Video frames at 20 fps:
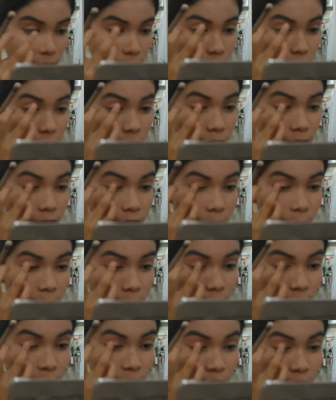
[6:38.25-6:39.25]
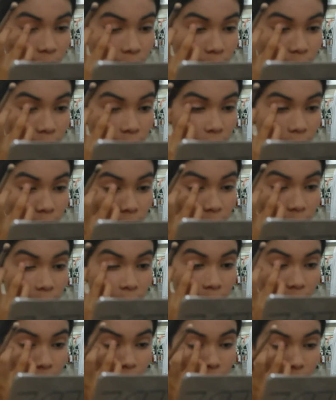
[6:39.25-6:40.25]
Just take this with your finger,
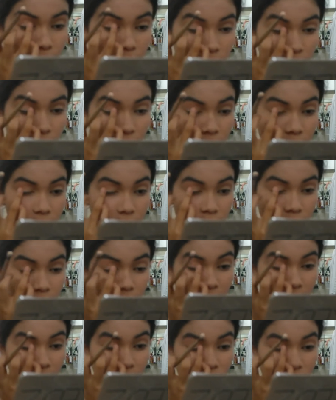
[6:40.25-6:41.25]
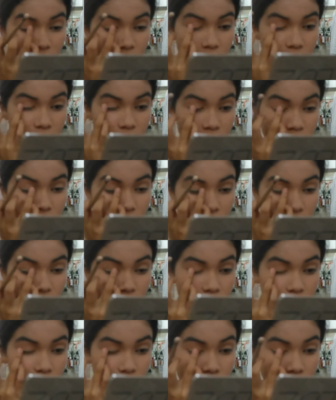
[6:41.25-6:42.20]
because ain't nobody got time for brushes.